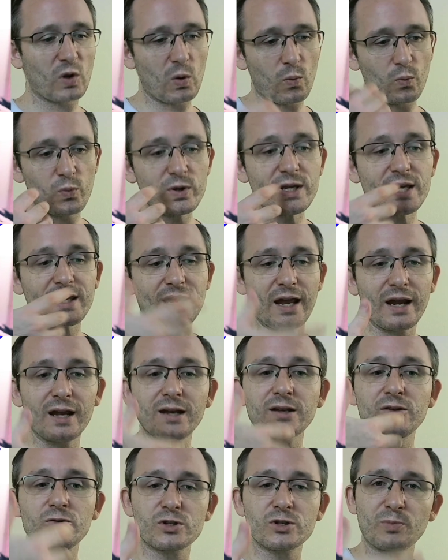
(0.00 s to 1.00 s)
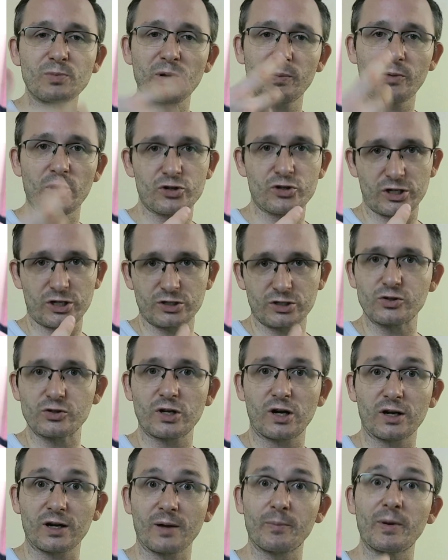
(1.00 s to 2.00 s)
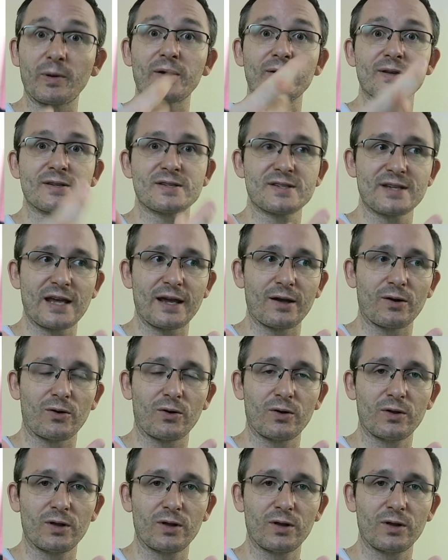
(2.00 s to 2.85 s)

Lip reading: we can use promotion to talk about a sale.